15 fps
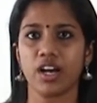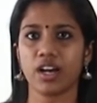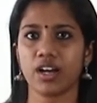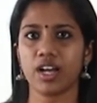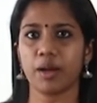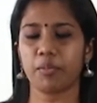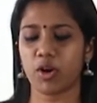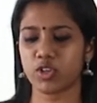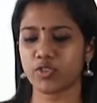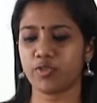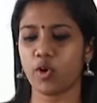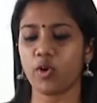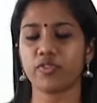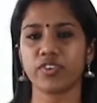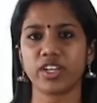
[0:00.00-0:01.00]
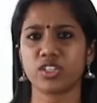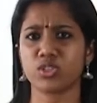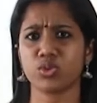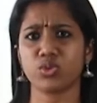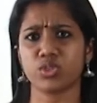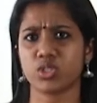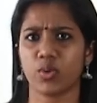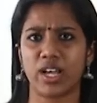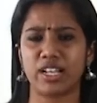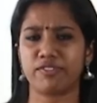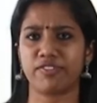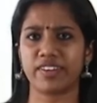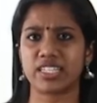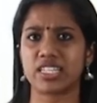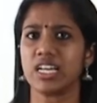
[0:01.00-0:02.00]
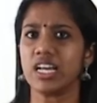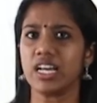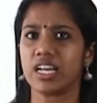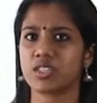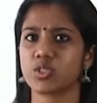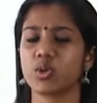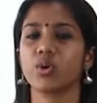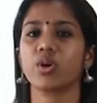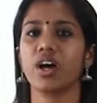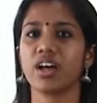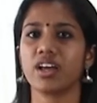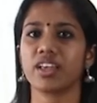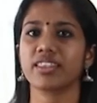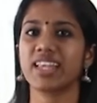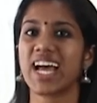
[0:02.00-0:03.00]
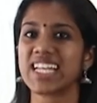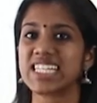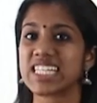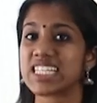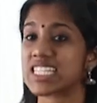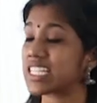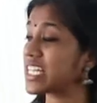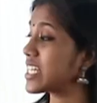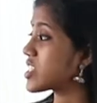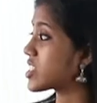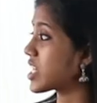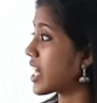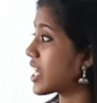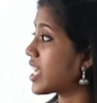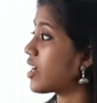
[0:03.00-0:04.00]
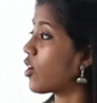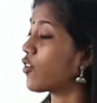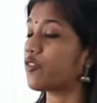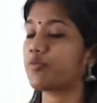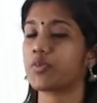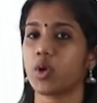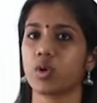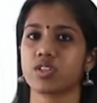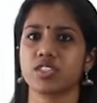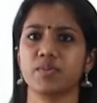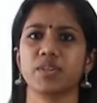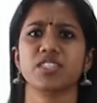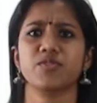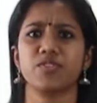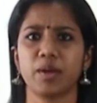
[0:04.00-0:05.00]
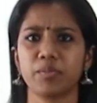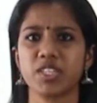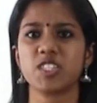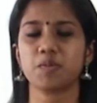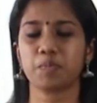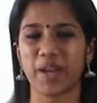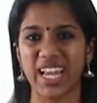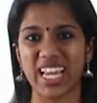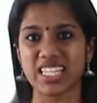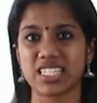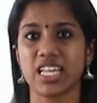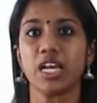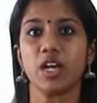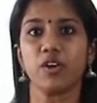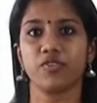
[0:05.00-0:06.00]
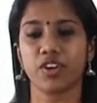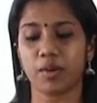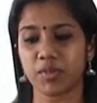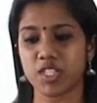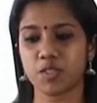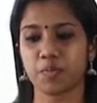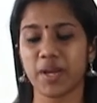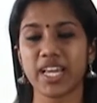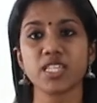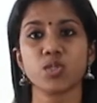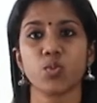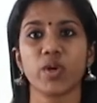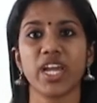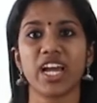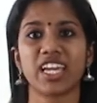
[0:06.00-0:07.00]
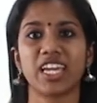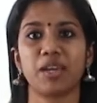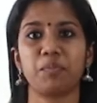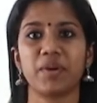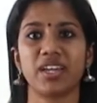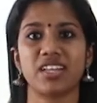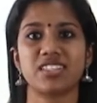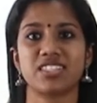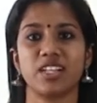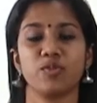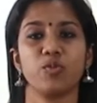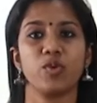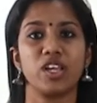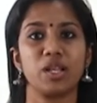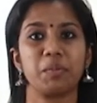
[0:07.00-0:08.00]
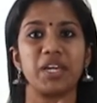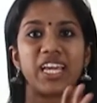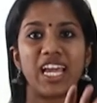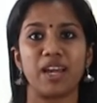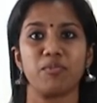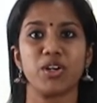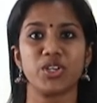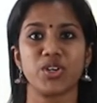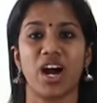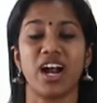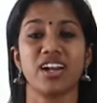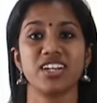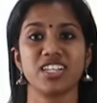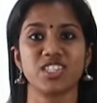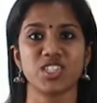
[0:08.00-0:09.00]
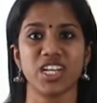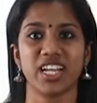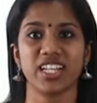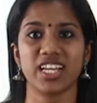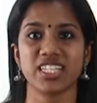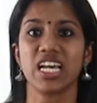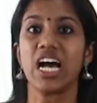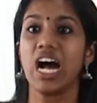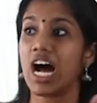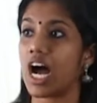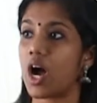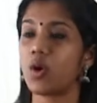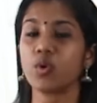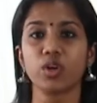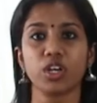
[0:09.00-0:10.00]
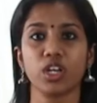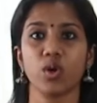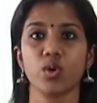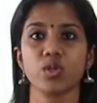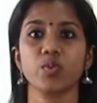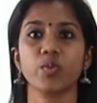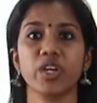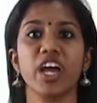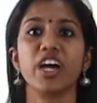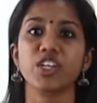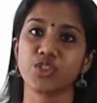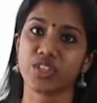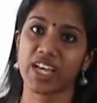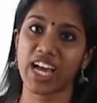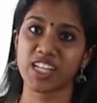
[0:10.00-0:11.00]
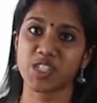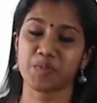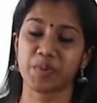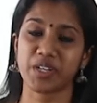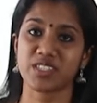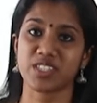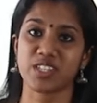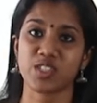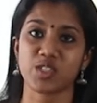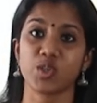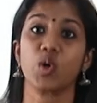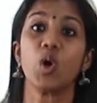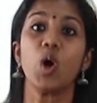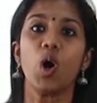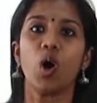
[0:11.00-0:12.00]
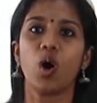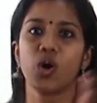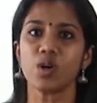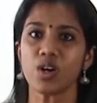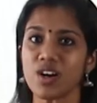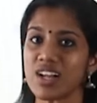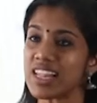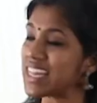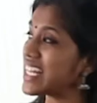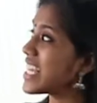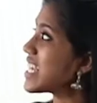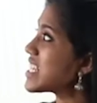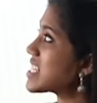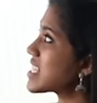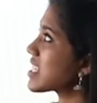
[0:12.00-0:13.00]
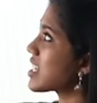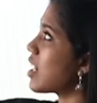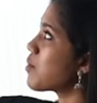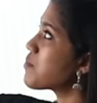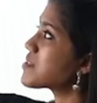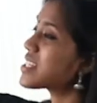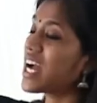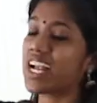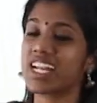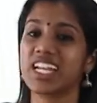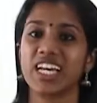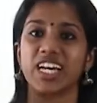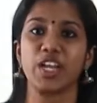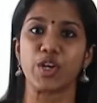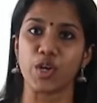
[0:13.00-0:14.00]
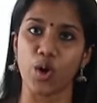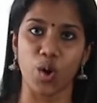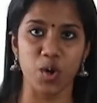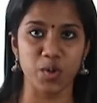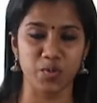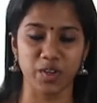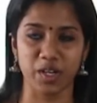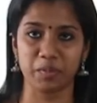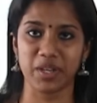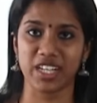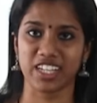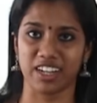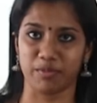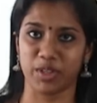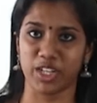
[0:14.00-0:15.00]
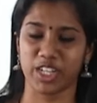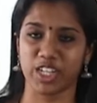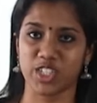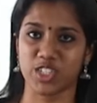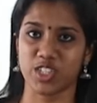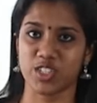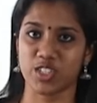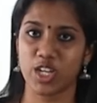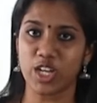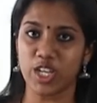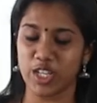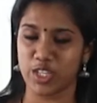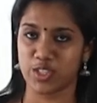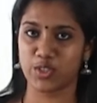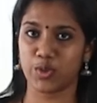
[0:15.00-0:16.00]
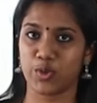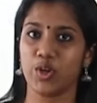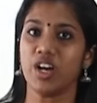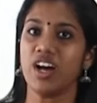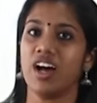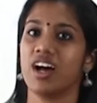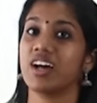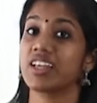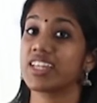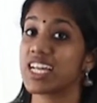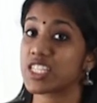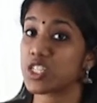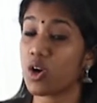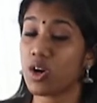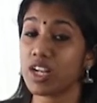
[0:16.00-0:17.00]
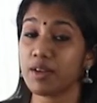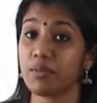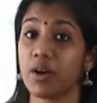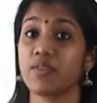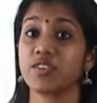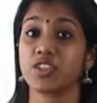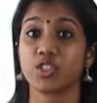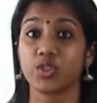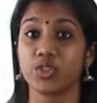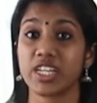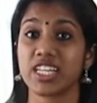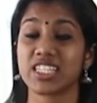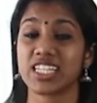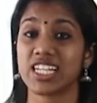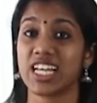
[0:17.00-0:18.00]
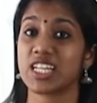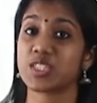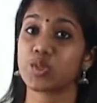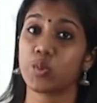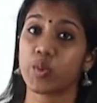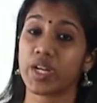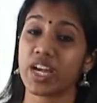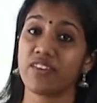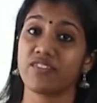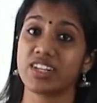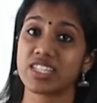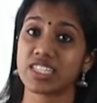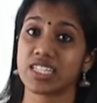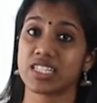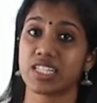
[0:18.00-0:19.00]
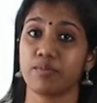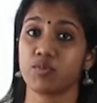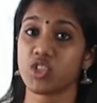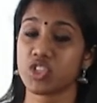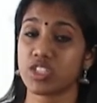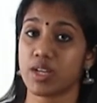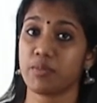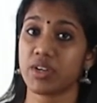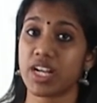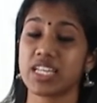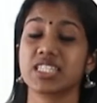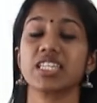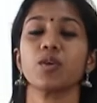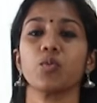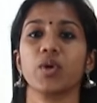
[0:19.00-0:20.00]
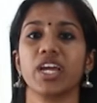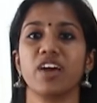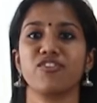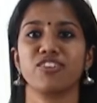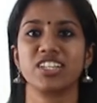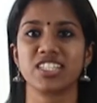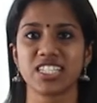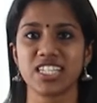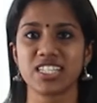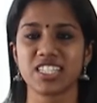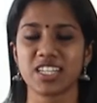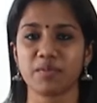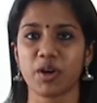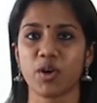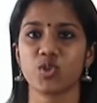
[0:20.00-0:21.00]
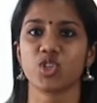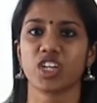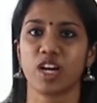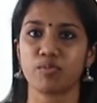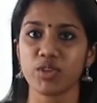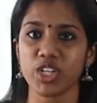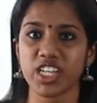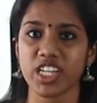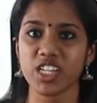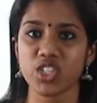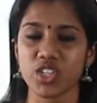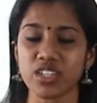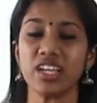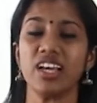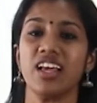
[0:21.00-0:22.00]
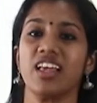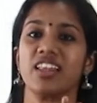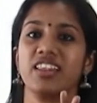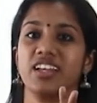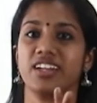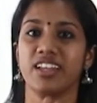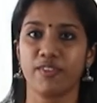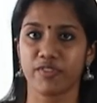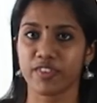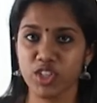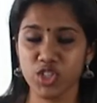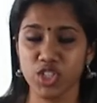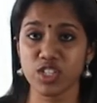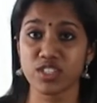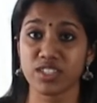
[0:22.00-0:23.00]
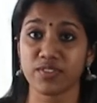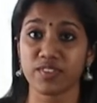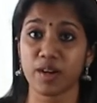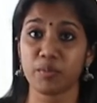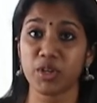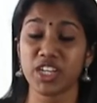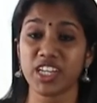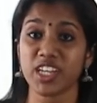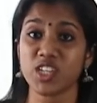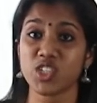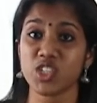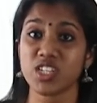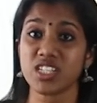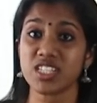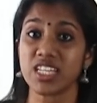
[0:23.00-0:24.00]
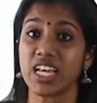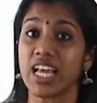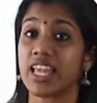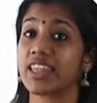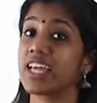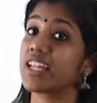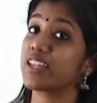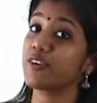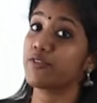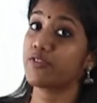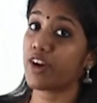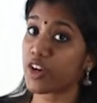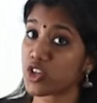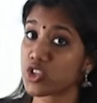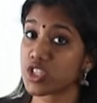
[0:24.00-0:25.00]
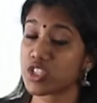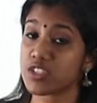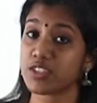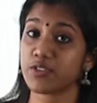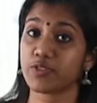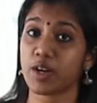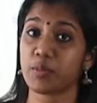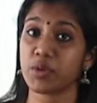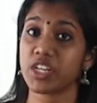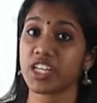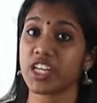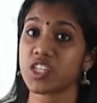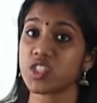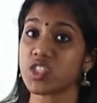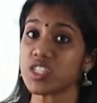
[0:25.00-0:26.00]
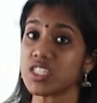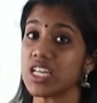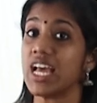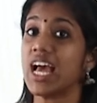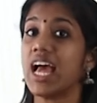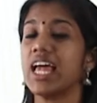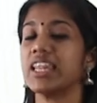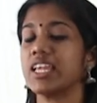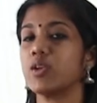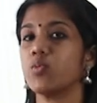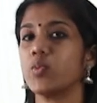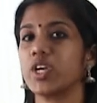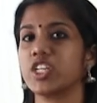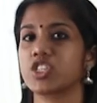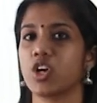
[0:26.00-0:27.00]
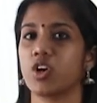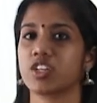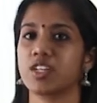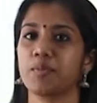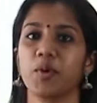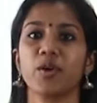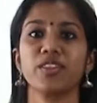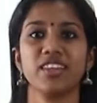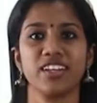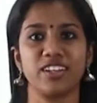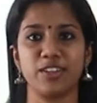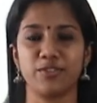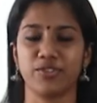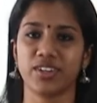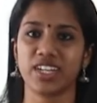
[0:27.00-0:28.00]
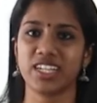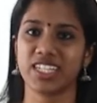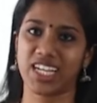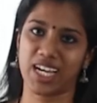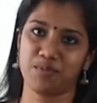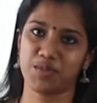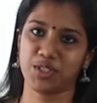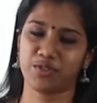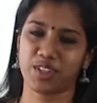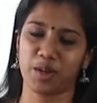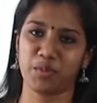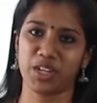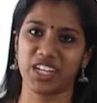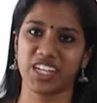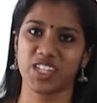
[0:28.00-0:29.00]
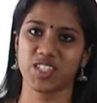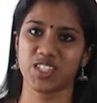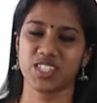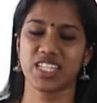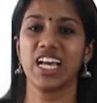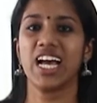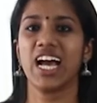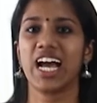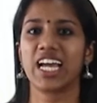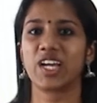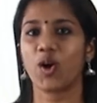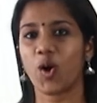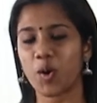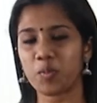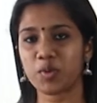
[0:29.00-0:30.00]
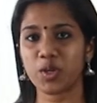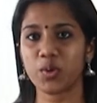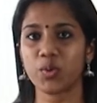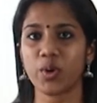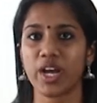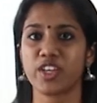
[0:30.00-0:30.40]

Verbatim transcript: uh, about 4 feet to 12 feet. So that is the study of proxemics. From the space from the space we are keeping itself, we'll be able to understand that how close we are to that person. So all these comes under non-verbal communications. So uh, that's all about today's class. So we have discussed, I'm just summarizing, we have discussed about communication, the definitions of communications, then the functions of communications, and then we talked about the different types of communications. I hope you